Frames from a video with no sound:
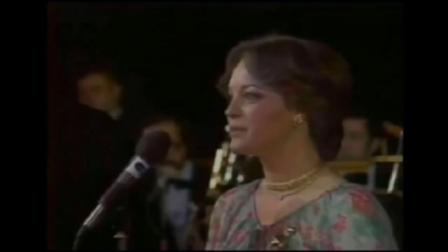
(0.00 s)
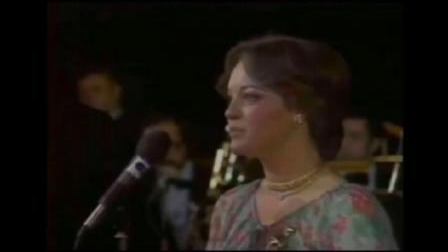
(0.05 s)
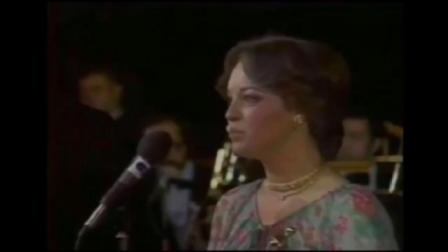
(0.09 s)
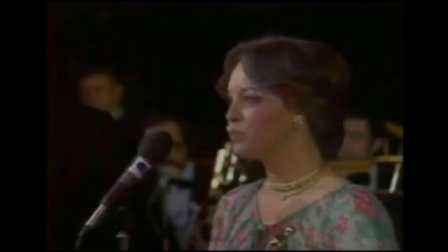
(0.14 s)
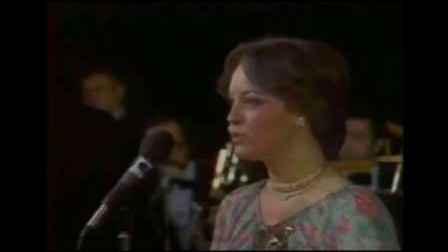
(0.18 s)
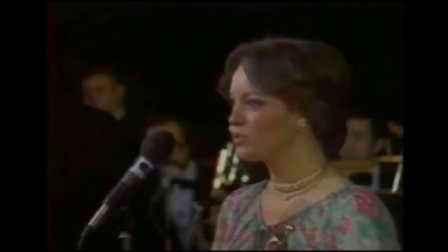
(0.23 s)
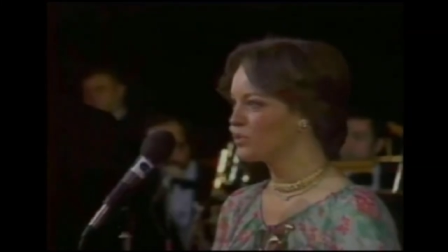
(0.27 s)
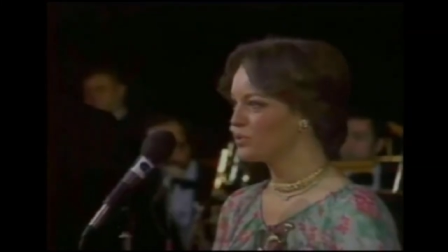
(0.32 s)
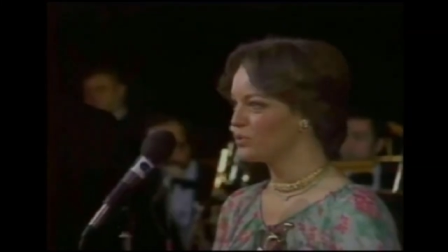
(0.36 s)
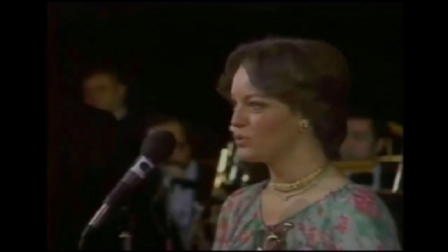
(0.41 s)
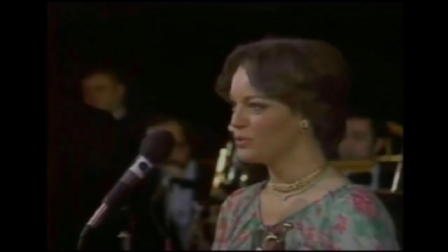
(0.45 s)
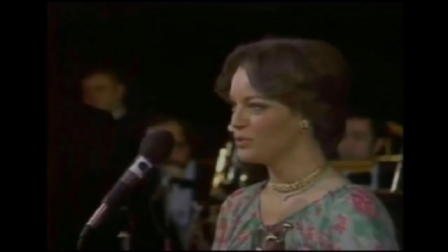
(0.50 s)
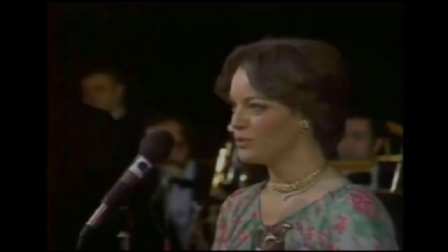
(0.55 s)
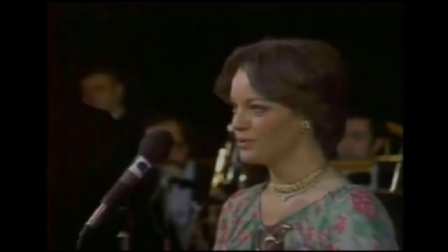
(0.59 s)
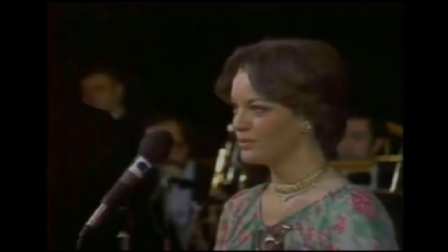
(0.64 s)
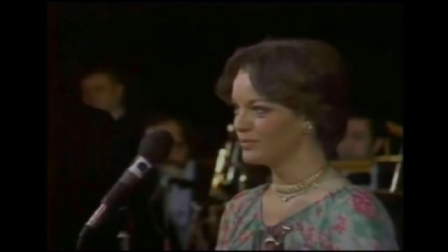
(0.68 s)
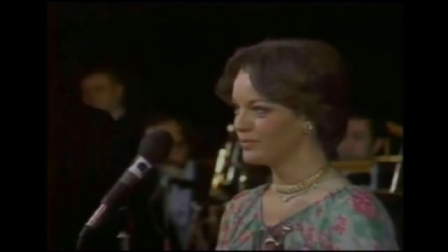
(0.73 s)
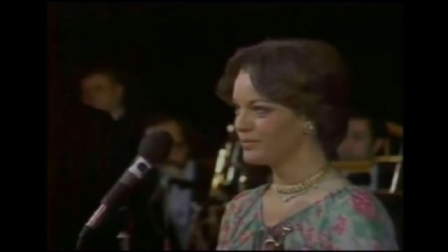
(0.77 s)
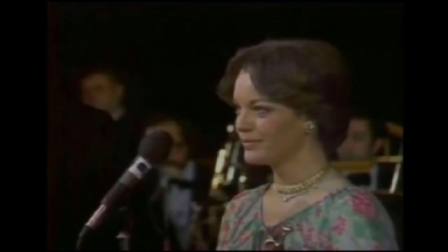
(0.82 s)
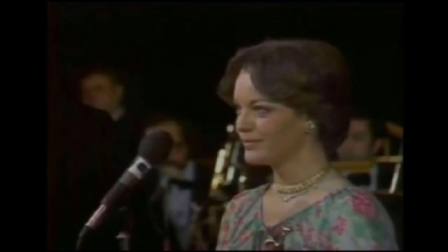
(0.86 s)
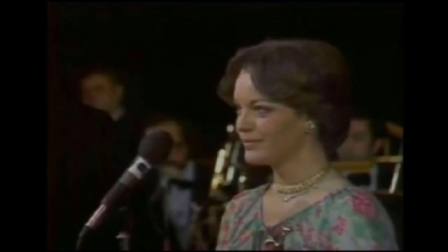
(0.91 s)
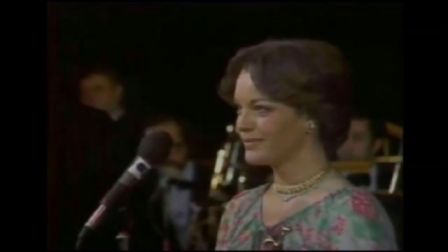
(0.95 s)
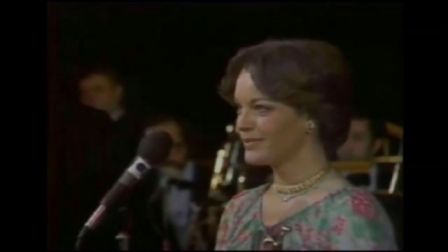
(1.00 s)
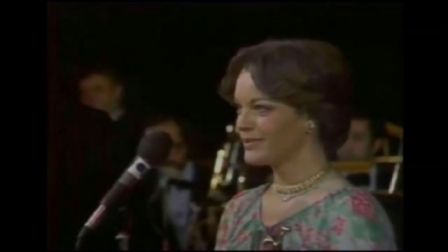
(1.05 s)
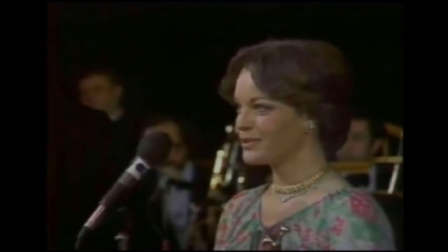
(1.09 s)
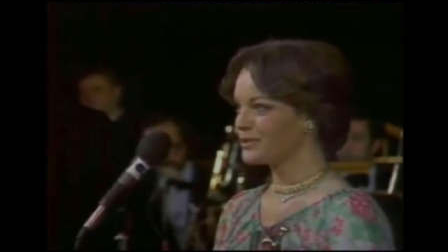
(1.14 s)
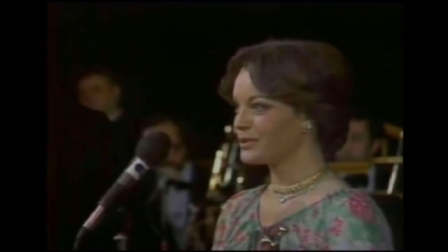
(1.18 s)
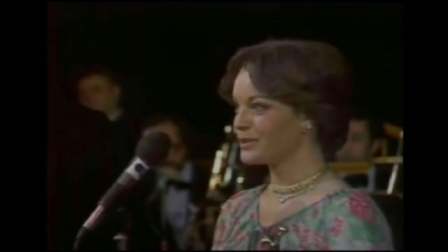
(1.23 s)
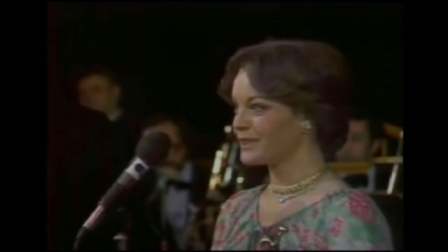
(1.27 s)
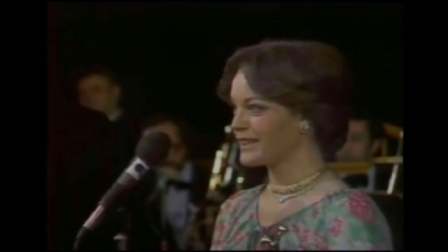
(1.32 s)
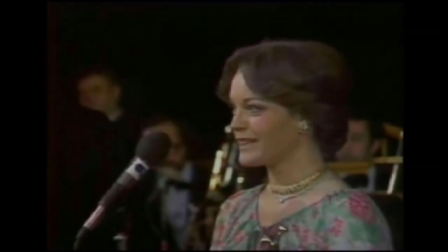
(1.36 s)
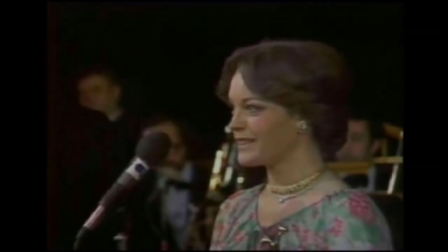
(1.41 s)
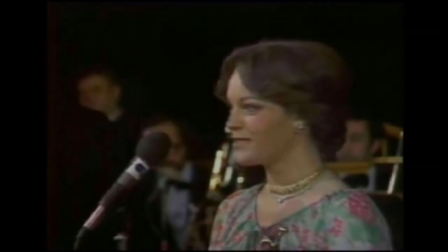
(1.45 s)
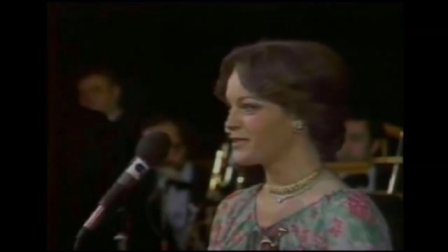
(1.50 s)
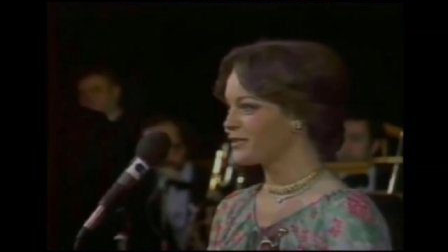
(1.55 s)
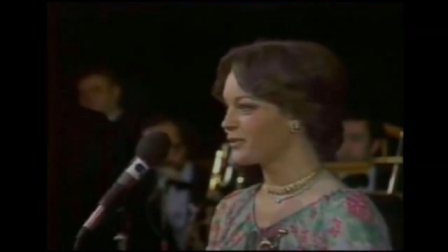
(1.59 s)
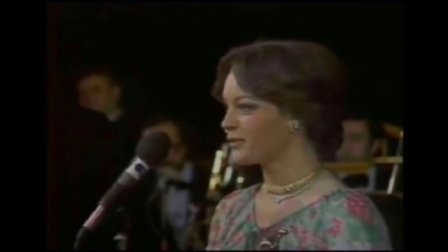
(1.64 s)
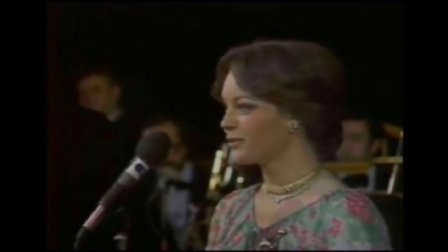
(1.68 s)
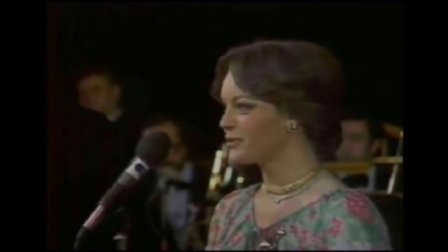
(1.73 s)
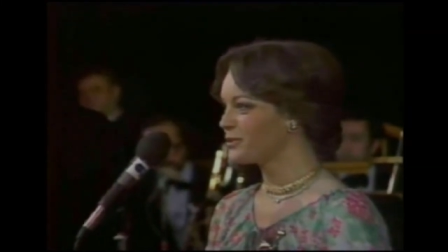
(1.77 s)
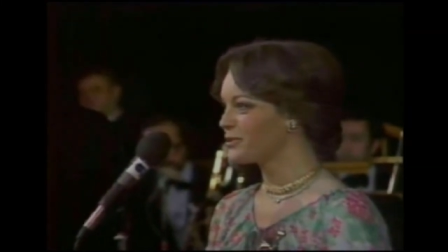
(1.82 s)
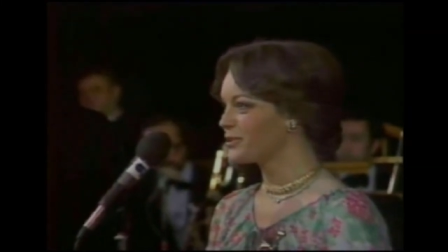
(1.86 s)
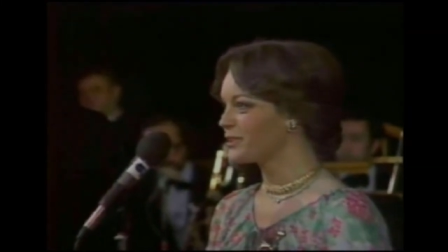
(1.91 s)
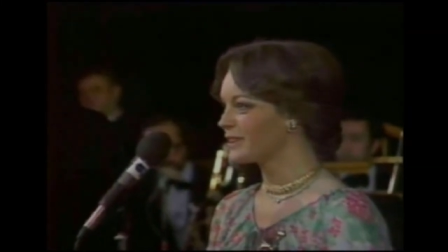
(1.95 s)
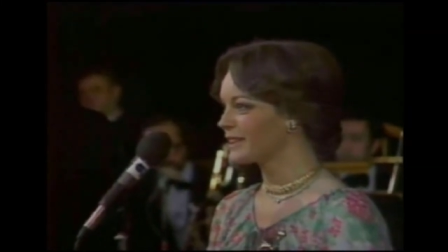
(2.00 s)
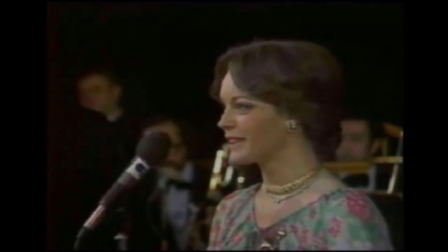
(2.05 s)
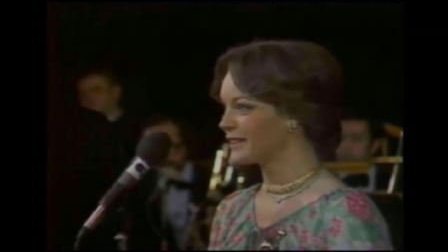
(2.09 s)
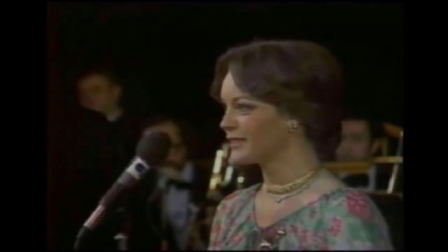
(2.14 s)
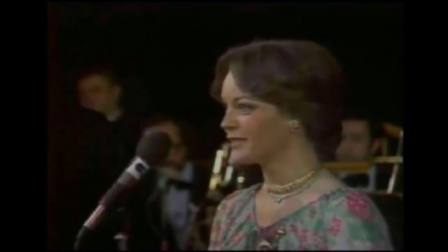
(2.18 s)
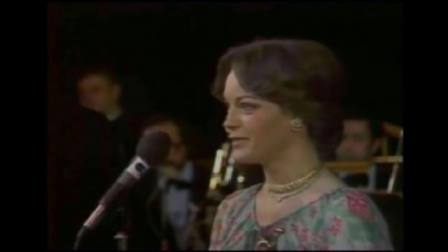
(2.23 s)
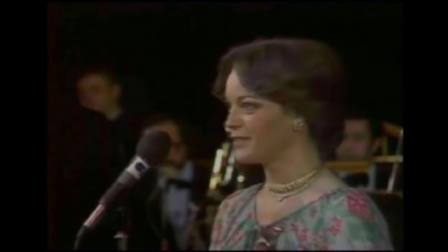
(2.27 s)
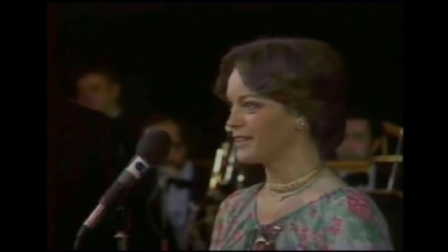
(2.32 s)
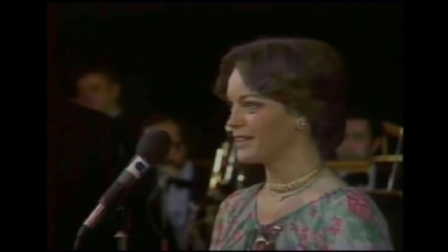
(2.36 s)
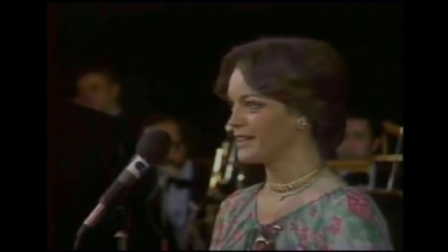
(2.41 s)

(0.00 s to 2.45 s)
it won her the first César Award for Best Actress in